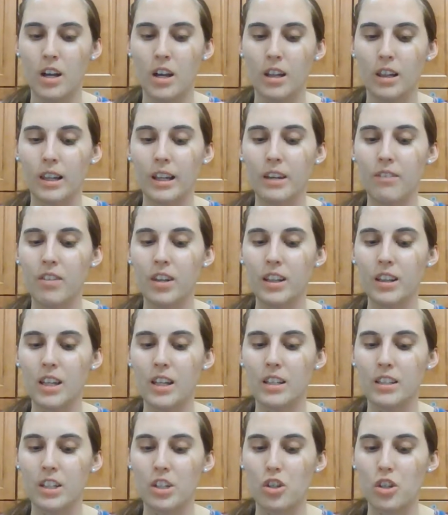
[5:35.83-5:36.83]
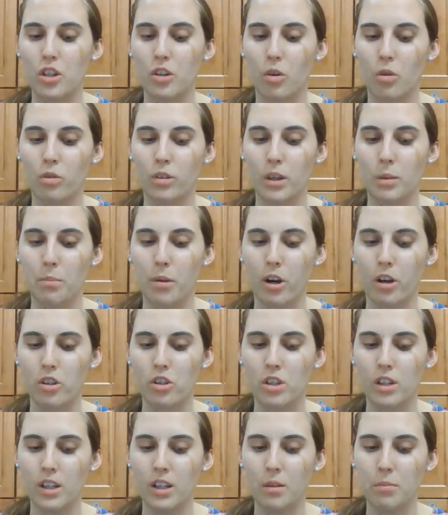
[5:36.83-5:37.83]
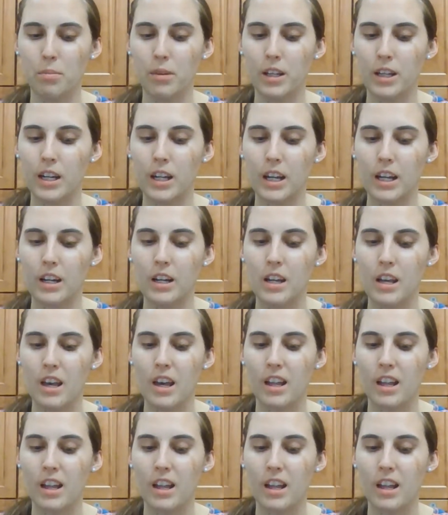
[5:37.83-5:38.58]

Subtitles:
leaving the addition only partially completed